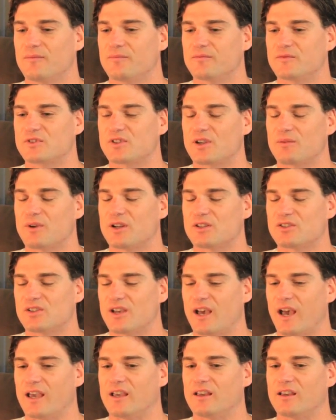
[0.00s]
So much
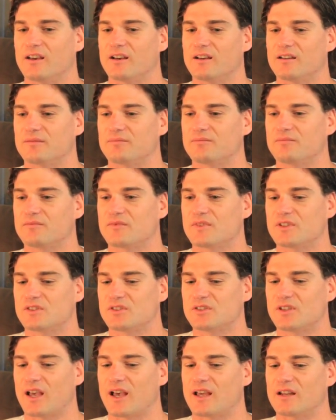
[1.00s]
anger,
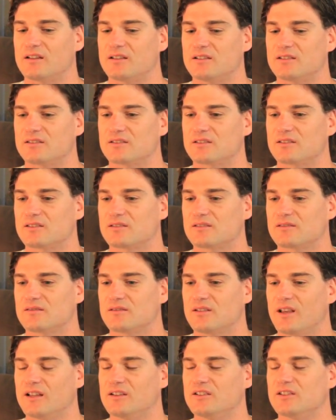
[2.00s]
sadness
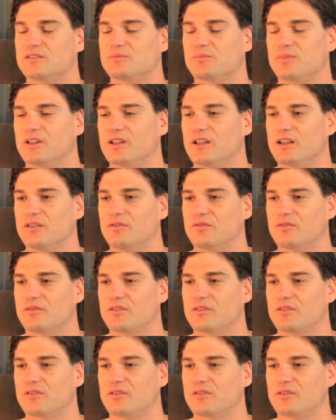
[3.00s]
and disbelief.